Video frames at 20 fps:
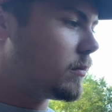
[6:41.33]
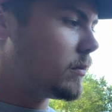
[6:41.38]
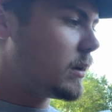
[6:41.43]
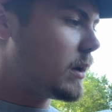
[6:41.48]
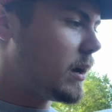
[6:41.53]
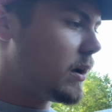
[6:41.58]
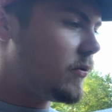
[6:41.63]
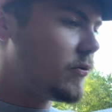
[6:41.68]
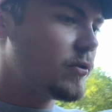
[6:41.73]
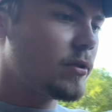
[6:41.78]

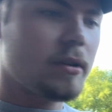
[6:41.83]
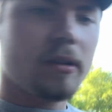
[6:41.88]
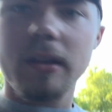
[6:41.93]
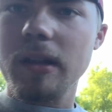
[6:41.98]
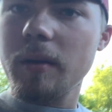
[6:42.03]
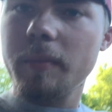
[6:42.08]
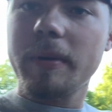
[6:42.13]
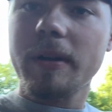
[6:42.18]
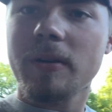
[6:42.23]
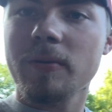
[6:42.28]
after a
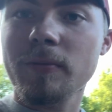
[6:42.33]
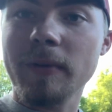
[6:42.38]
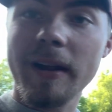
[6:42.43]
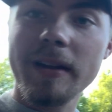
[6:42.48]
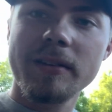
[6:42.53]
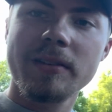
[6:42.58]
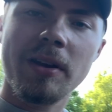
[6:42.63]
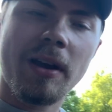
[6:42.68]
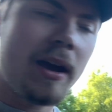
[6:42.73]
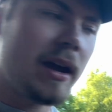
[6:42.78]
little bit of
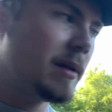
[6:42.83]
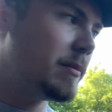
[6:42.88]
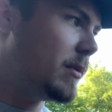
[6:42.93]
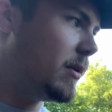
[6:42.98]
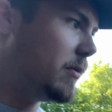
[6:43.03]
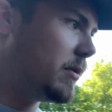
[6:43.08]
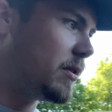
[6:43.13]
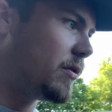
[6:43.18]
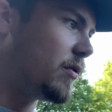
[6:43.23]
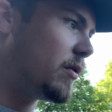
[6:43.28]
runtime, it
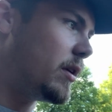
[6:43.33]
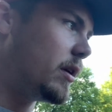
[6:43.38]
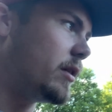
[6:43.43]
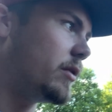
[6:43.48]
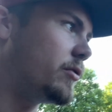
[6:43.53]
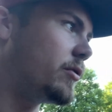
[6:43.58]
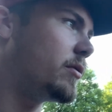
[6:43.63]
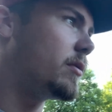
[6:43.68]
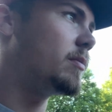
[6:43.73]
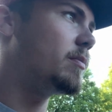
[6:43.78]
would
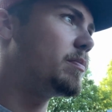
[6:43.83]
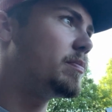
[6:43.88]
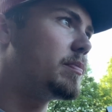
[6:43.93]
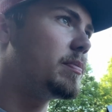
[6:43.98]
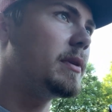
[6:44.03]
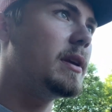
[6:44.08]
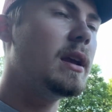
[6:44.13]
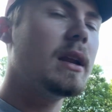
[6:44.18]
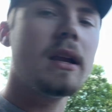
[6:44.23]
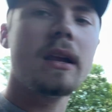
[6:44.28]
start
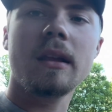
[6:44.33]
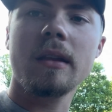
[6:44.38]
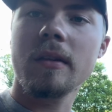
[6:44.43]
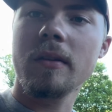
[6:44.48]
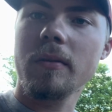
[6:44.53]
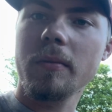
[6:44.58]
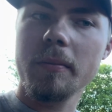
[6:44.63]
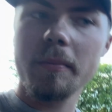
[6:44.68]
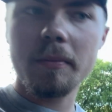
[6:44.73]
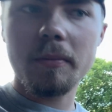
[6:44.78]

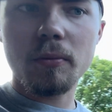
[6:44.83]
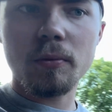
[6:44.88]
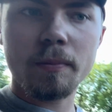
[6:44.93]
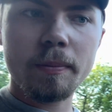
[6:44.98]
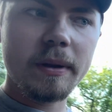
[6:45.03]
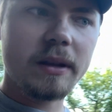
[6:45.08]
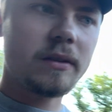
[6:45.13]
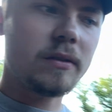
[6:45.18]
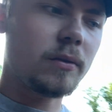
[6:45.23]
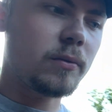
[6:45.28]
getting
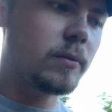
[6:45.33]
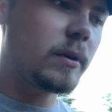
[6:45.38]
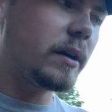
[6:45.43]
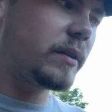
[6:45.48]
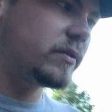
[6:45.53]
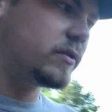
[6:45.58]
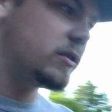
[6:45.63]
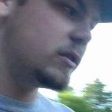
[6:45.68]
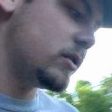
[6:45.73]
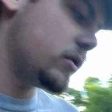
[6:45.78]
bits of
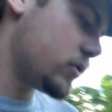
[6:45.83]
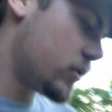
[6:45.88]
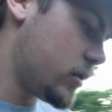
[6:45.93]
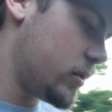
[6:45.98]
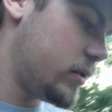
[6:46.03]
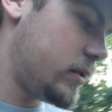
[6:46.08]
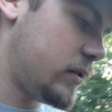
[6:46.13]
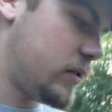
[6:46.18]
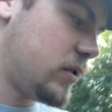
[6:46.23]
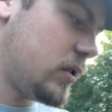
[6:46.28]
rust and dirt
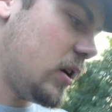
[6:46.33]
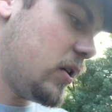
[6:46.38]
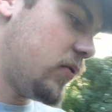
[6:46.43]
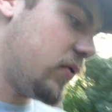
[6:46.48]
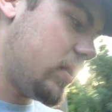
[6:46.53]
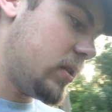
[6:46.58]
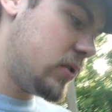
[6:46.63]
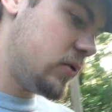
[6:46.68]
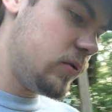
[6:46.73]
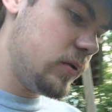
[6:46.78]
and stuff
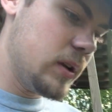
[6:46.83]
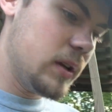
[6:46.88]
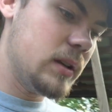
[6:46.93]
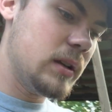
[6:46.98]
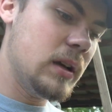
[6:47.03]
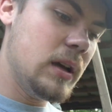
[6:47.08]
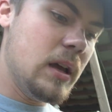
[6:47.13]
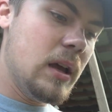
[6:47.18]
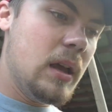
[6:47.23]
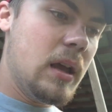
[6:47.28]
into it,
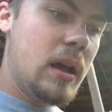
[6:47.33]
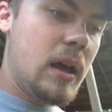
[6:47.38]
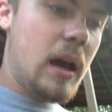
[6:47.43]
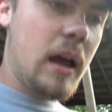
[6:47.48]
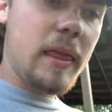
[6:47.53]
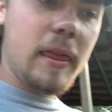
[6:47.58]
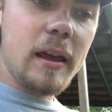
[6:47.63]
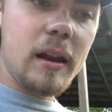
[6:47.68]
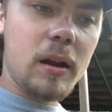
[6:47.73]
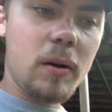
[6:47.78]

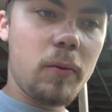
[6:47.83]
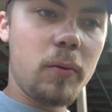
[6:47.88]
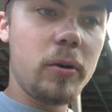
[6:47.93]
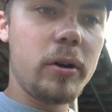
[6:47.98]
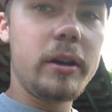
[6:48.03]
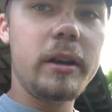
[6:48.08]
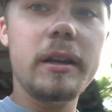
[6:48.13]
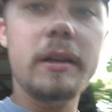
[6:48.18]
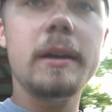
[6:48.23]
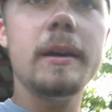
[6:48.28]
and then it
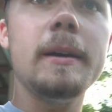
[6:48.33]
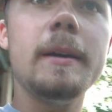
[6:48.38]
would